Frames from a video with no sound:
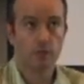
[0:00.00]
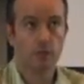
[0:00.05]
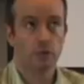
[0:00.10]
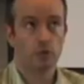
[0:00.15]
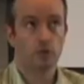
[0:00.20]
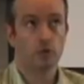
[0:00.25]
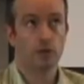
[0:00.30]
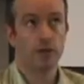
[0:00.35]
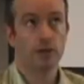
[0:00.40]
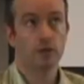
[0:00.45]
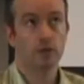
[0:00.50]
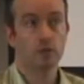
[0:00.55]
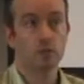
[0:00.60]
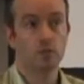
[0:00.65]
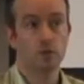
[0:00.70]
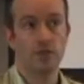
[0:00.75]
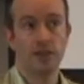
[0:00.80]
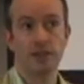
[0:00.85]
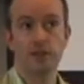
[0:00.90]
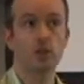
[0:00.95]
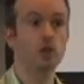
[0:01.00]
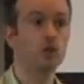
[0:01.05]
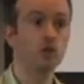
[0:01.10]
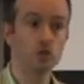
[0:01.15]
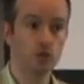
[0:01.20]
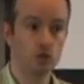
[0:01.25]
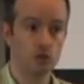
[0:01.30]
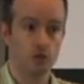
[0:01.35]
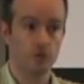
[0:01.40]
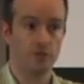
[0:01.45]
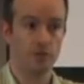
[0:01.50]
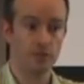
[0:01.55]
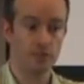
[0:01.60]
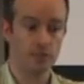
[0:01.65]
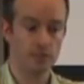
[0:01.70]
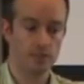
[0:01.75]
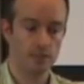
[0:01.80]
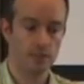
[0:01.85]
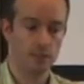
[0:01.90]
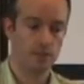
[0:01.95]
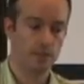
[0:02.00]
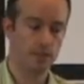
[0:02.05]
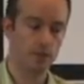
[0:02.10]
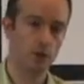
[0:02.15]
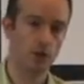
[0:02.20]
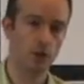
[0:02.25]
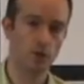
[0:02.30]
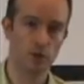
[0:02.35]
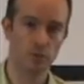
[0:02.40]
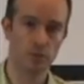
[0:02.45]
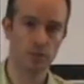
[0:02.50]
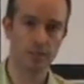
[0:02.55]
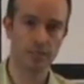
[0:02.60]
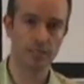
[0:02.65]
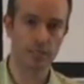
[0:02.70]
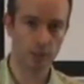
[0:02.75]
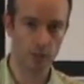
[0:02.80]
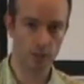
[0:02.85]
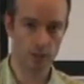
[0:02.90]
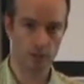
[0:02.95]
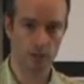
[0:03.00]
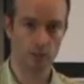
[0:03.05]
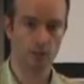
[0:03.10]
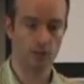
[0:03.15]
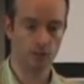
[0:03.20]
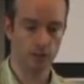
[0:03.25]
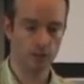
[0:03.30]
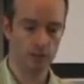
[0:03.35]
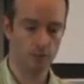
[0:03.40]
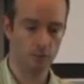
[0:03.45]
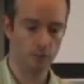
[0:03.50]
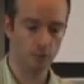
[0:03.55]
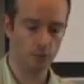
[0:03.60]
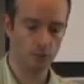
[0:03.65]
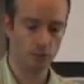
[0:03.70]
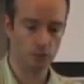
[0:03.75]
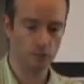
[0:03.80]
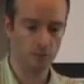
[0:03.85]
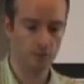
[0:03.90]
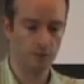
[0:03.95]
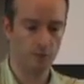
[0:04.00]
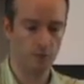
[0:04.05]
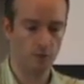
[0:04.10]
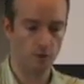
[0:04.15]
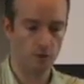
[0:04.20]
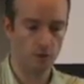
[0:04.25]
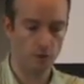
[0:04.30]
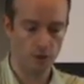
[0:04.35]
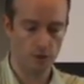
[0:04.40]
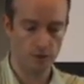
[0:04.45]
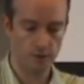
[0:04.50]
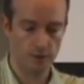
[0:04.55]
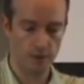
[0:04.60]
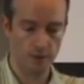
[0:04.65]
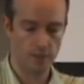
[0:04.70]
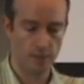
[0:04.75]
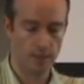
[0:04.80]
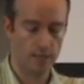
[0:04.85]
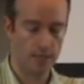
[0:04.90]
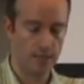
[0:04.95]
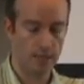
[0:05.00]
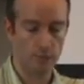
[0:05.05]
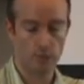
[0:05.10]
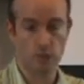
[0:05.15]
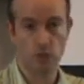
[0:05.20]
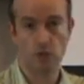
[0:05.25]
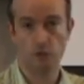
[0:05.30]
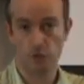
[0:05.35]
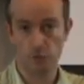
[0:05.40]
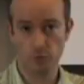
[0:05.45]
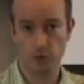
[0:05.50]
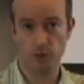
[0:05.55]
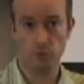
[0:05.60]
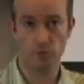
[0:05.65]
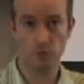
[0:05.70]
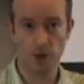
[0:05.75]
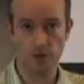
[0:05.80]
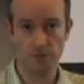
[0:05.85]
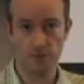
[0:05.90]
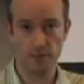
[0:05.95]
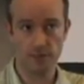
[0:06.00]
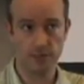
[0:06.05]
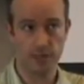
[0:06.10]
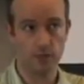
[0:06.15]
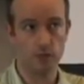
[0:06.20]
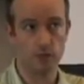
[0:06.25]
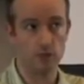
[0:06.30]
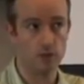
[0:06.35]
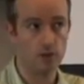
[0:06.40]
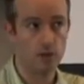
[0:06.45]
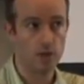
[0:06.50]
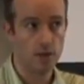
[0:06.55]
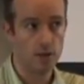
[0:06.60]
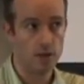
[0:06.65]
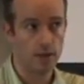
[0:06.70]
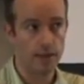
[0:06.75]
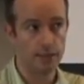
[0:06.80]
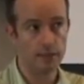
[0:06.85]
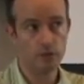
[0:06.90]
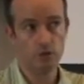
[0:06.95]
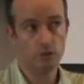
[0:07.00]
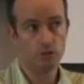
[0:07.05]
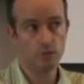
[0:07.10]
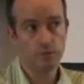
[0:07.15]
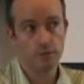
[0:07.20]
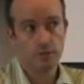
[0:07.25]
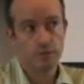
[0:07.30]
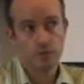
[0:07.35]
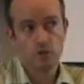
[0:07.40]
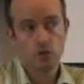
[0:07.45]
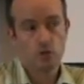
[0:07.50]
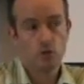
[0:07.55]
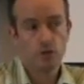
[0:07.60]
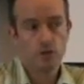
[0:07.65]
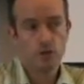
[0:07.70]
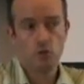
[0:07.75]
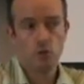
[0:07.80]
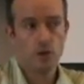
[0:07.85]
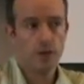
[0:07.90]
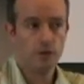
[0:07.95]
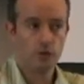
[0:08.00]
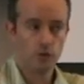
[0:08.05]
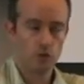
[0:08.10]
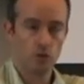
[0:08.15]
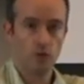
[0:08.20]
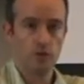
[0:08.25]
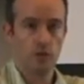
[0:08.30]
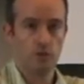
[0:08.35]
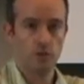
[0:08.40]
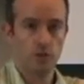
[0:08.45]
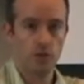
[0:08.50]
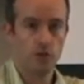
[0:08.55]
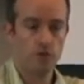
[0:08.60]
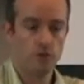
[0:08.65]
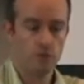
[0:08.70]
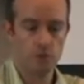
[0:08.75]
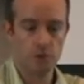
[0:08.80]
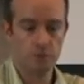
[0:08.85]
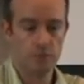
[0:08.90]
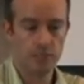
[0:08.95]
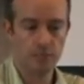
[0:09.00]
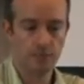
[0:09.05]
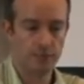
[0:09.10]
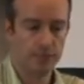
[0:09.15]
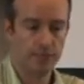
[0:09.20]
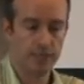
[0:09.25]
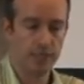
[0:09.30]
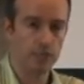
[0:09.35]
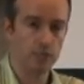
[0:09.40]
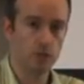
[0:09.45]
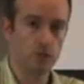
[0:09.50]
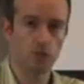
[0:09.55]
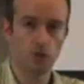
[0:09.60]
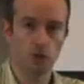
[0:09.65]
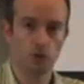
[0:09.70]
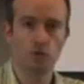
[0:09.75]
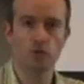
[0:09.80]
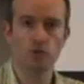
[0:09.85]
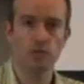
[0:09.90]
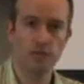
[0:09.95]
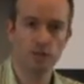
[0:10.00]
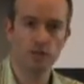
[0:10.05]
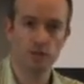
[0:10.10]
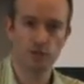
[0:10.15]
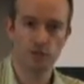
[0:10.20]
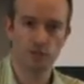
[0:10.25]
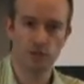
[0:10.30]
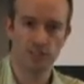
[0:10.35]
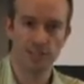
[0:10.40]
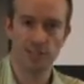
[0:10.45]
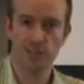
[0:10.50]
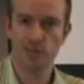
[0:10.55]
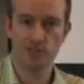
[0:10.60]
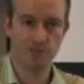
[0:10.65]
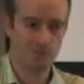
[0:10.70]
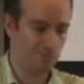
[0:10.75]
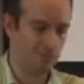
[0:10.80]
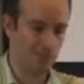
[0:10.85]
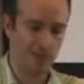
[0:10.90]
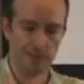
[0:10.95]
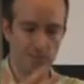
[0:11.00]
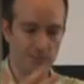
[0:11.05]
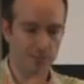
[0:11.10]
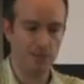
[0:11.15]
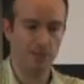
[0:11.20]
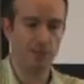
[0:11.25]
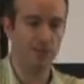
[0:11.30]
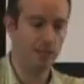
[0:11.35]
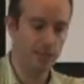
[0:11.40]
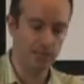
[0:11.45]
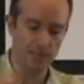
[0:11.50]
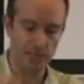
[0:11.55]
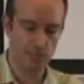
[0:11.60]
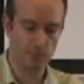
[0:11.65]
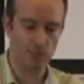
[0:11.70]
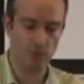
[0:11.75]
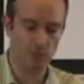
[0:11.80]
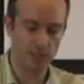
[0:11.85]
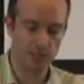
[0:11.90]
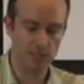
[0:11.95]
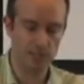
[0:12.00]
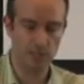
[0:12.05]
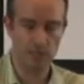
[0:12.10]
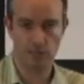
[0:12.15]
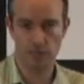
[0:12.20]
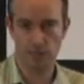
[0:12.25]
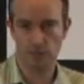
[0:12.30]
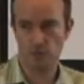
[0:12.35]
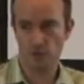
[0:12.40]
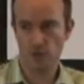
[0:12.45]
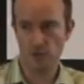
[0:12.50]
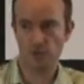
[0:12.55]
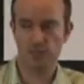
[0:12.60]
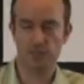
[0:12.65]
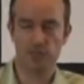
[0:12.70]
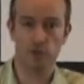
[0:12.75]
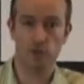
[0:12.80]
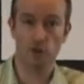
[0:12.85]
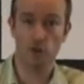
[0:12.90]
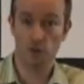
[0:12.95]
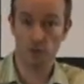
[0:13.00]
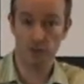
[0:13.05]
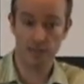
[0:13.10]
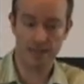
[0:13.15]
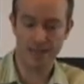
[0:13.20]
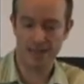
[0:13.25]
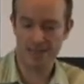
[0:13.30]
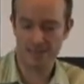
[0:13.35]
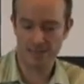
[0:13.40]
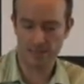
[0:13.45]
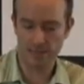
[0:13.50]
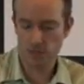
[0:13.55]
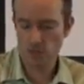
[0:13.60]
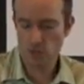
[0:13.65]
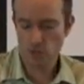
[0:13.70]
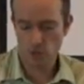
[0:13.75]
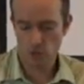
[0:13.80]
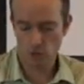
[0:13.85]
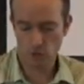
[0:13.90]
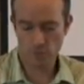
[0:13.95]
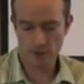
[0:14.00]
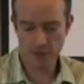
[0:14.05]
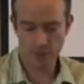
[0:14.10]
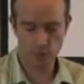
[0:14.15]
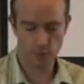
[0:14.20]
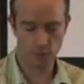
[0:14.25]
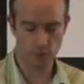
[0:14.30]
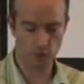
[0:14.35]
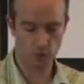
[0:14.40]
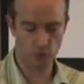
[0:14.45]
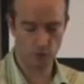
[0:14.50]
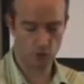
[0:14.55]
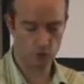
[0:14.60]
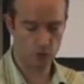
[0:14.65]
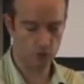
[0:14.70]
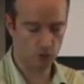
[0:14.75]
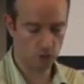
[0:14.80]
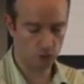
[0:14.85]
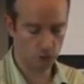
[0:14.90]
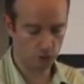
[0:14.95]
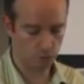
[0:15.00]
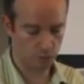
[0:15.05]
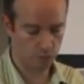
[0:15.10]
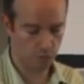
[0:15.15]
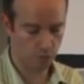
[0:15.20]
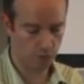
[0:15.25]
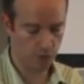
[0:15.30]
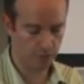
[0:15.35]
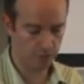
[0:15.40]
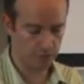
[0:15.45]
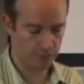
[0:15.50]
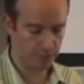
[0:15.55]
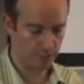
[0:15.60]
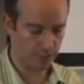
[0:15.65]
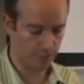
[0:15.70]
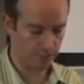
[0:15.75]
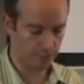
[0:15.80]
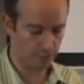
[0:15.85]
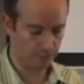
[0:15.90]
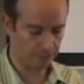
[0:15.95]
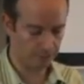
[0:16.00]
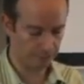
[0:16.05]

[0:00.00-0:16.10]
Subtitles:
you're trying to provide a new service that the government did not produce before and that was offered by the private sector, and there's always a way to do it with the government, but if it takes you 2 years to set up and build the expertise and the private sector already has it, you might want to start with the private sector.